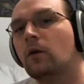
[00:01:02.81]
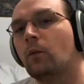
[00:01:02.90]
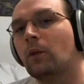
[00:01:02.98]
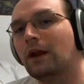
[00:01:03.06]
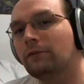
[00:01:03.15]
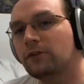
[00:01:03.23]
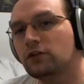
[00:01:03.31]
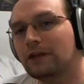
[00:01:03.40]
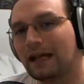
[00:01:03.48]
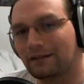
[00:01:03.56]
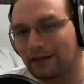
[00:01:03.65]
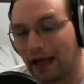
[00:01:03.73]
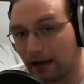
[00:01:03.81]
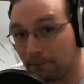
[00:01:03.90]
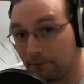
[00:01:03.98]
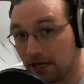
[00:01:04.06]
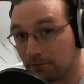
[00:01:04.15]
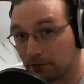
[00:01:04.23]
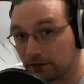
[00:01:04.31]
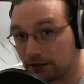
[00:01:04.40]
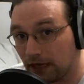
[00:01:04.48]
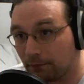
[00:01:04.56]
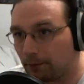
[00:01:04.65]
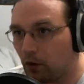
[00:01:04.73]
Whenever you get a lot of people in
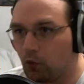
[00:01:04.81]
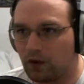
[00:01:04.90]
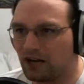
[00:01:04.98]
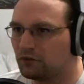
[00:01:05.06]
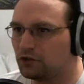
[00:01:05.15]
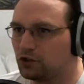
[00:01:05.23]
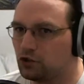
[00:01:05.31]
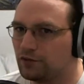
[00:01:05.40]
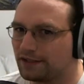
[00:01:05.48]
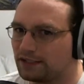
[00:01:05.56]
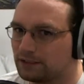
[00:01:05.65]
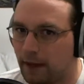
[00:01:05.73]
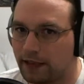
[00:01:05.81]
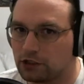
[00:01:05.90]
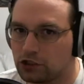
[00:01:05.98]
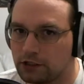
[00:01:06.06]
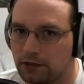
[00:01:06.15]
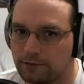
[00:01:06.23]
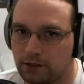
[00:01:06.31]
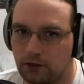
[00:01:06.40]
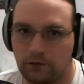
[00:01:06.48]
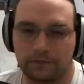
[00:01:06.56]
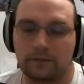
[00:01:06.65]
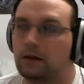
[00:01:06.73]
an MMO, whenever a new expansion comes
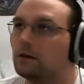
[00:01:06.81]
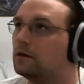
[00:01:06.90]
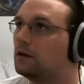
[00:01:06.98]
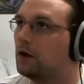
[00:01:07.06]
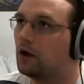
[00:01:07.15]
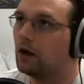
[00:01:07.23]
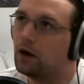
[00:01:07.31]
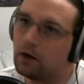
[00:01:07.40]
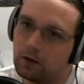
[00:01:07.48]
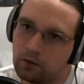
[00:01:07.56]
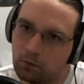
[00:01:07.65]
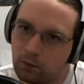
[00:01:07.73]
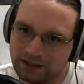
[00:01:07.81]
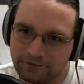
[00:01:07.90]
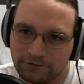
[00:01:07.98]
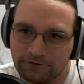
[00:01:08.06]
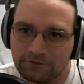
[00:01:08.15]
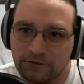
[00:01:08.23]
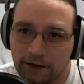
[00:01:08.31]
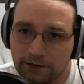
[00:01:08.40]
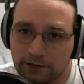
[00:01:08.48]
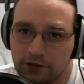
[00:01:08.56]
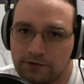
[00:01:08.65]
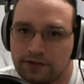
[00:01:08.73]
out, what the
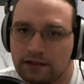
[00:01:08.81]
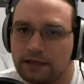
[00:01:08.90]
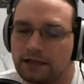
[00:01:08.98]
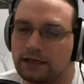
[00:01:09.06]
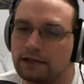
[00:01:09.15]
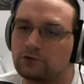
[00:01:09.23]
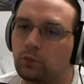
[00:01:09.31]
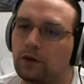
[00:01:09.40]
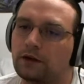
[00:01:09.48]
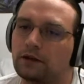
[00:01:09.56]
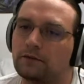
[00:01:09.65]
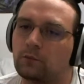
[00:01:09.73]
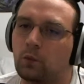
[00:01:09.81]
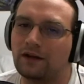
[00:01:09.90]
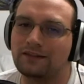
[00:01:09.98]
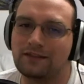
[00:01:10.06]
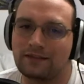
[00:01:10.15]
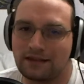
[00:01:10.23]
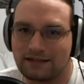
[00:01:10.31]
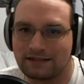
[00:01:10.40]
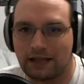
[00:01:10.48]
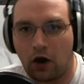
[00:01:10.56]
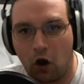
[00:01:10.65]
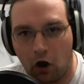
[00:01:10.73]
fuck do you think is one of the things
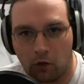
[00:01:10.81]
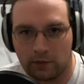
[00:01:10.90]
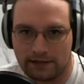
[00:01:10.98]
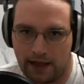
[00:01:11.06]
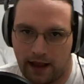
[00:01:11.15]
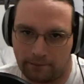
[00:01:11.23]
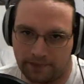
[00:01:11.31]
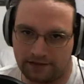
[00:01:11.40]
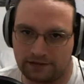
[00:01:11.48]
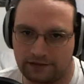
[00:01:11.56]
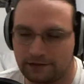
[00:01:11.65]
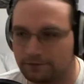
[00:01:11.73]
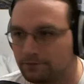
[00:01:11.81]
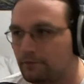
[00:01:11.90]
that always happens?